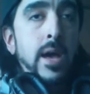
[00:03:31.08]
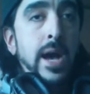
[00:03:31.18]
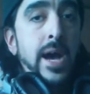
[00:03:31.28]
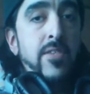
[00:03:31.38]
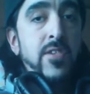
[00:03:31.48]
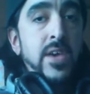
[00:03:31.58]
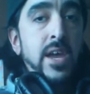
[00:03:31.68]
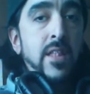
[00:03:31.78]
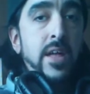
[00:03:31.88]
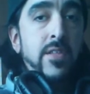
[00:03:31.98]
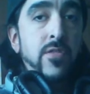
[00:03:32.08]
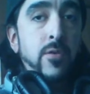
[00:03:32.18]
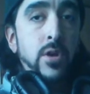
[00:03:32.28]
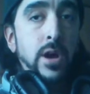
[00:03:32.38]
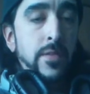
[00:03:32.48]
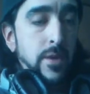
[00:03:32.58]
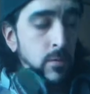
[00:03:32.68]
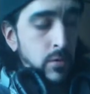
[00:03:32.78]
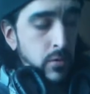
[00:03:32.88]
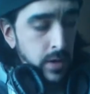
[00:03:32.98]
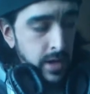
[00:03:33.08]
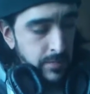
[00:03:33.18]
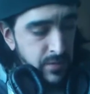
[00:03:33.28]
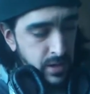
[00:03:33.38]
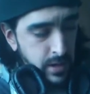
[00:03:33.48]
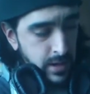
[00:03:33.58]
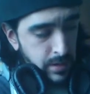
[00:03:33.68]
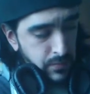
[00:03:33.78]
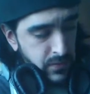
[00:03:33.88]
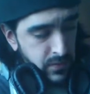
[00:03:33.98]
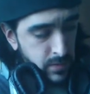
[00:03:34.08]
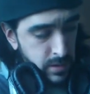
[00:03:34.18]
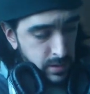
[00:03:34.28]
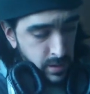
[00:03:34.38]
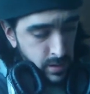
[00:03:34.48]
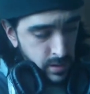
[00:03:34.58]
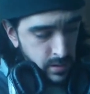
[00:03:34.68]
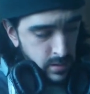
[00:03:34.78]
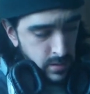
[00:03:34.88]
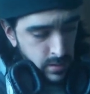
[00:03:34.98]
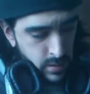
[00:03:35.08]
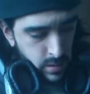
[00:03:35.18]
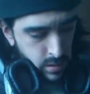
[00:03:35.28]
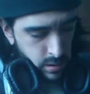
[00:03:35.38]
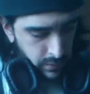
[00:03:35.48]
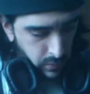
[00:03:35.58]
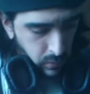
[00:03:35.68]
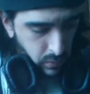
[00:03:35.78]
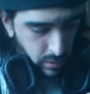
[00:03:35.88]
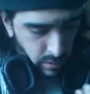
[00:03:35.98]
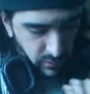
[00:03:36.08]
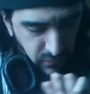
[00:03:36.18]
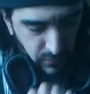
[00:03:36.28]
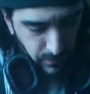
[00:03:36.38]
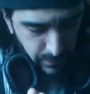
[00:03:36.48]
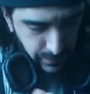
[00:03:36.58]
I just kind of like to throw it on there real quick. I'm just going to kind of put some on there on the corners.